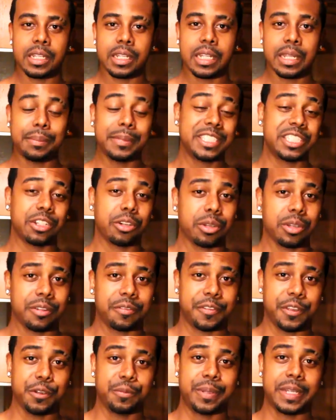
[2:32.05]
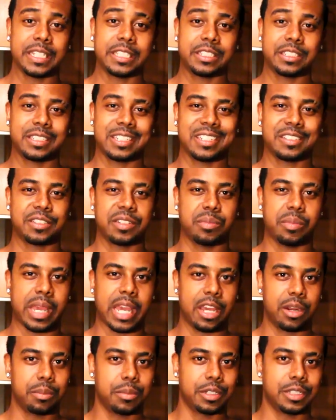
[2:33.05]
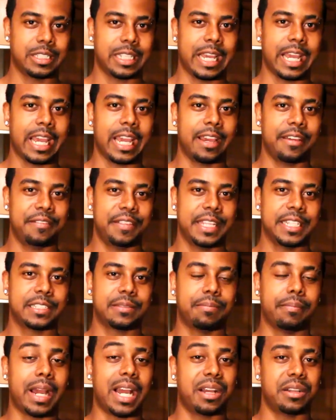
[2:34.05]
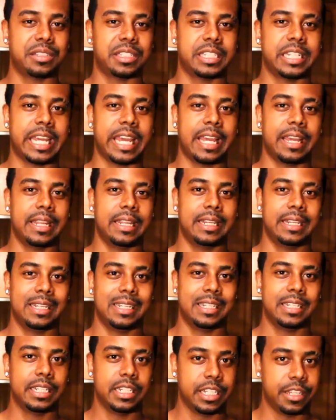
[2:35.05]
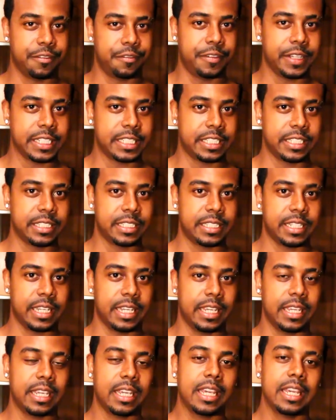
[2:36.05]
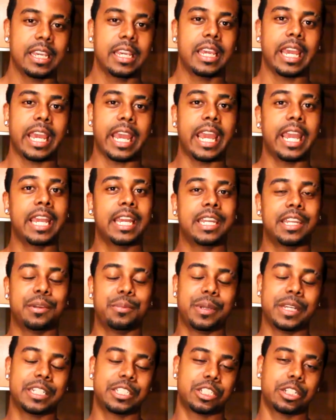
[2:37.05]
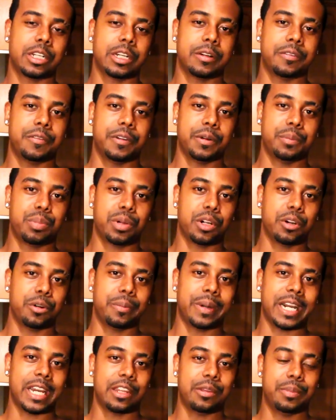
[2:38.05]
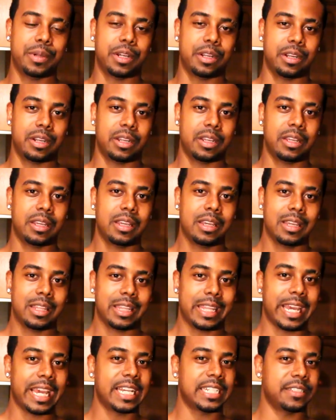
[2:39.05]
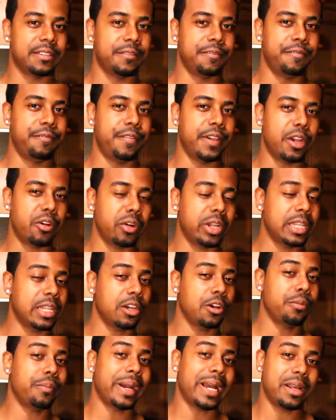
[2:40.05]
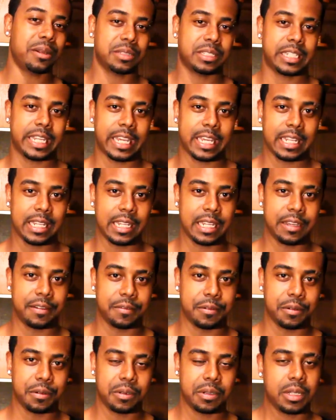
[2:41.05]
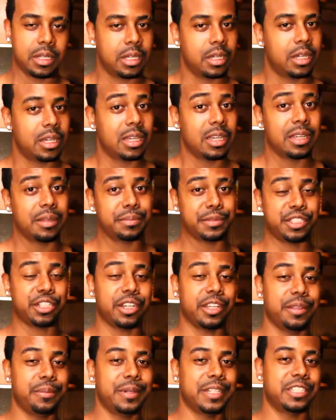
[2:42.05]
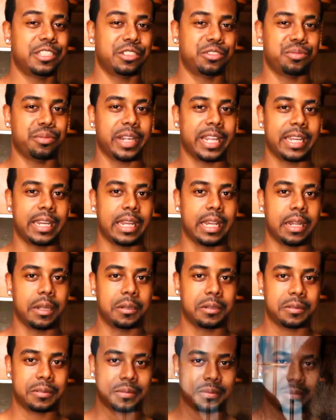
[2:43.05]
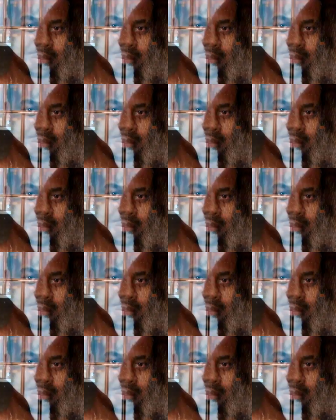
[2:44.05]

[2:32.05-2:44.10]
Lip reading: Let me show you a few pictures of some animals that have this myostatin deficiency and a picture of a pro bodybuilder that has a very low myostatin level. I'll show you the pictures right now.